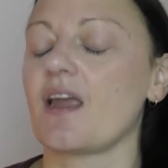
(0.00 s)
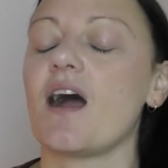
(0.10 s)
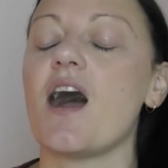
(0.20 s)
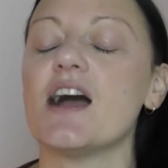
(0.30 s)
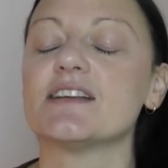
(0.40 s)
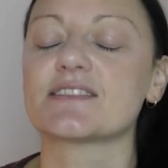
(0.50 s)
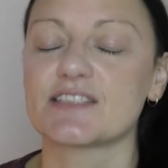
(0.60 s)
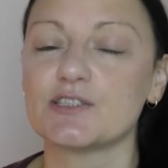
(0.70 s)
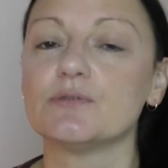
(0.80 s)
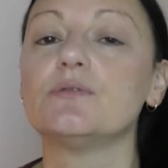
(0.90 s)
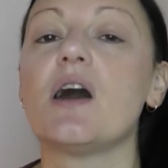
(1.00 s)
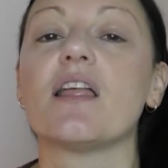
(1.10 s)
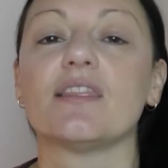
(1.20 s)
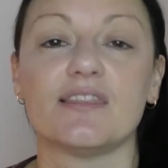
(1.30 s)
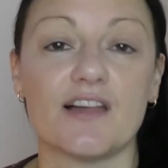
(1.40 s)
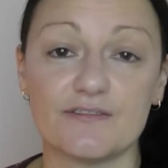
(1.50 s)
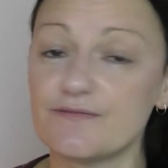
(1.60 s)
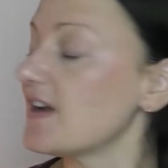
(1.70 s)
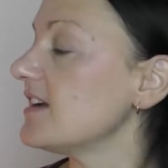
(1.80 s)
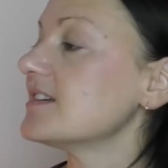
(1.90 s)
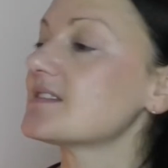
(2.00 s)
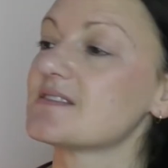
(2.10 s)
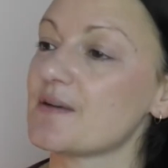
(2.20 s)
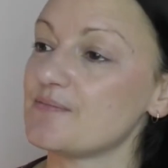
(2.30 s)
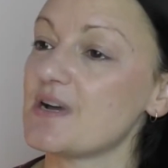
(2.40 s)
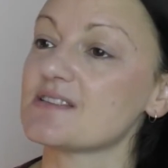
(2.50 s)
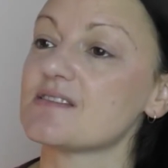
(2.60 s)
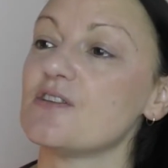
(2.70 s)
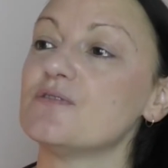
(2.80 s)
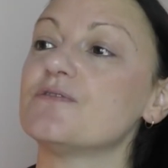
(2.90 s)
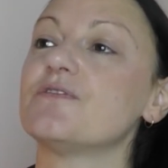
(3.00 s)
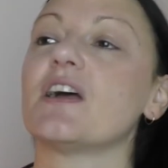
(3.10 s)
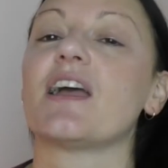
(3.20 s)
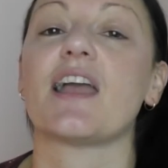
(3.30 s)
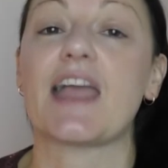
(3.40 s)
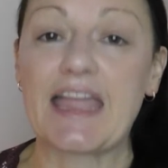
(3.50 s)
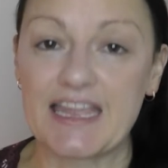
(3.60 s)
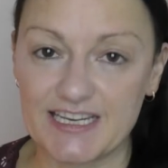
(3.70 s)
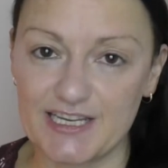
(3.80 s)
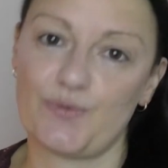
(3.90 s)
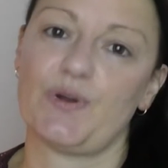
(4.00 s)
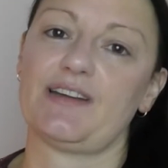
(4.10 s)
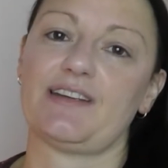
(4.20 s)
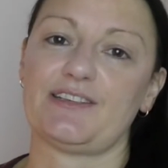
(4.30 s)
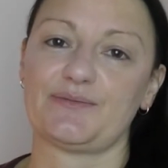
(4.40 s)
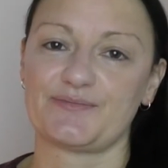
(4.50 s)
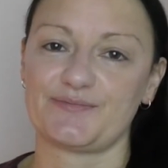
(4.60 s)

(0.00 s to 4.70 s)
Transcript: I still love and accept myself anyway.